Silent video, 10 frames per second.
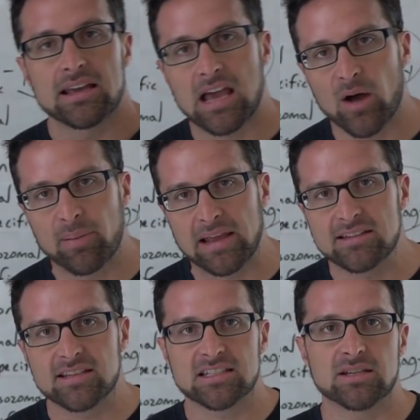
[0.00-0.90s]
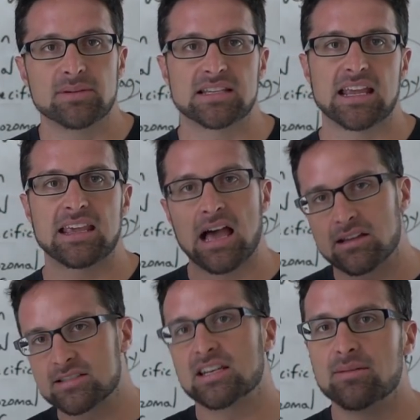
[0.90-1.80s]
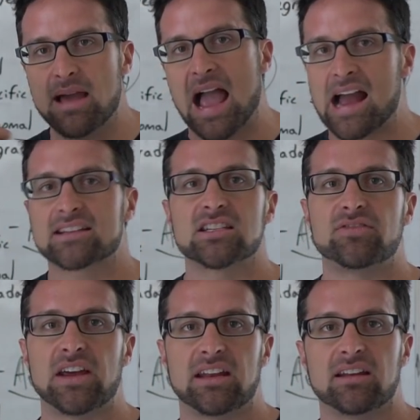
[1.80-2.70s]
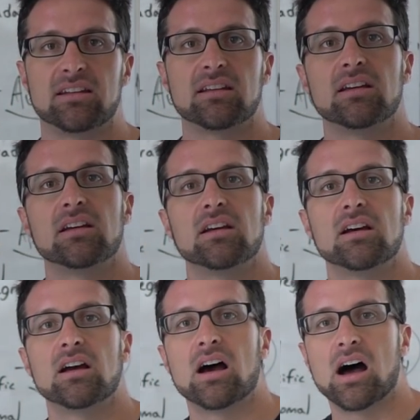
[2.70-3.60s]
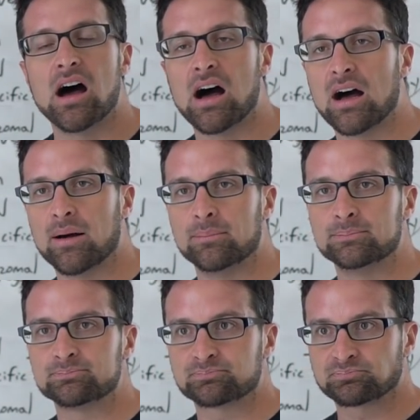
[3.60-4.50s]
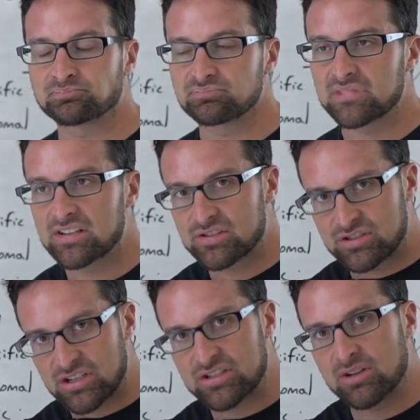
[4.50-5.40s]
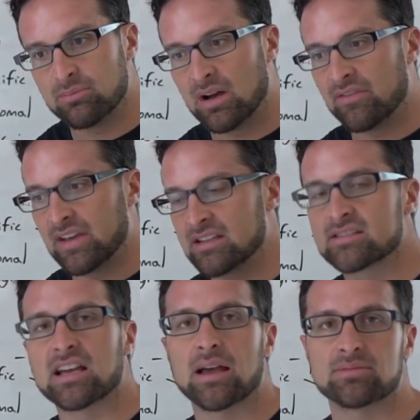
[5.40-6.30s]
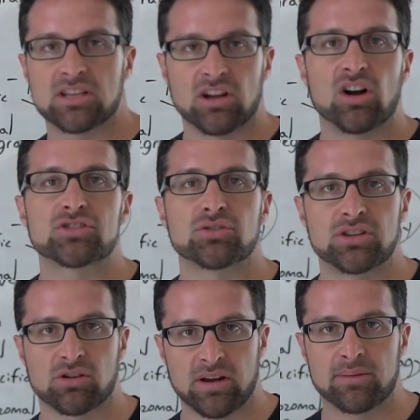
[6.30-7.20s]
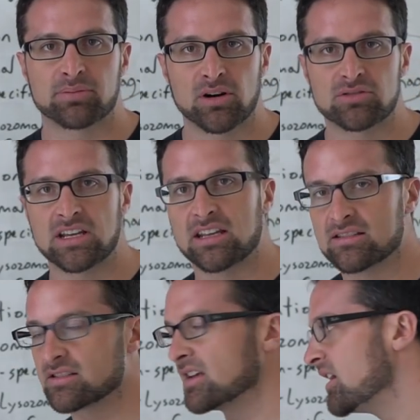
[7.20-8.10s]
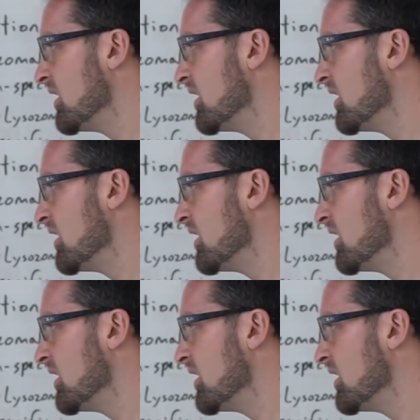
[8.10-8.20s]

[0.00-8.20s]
Calpain system is a calcium-activated um, system of enzymes that also degrade proteins.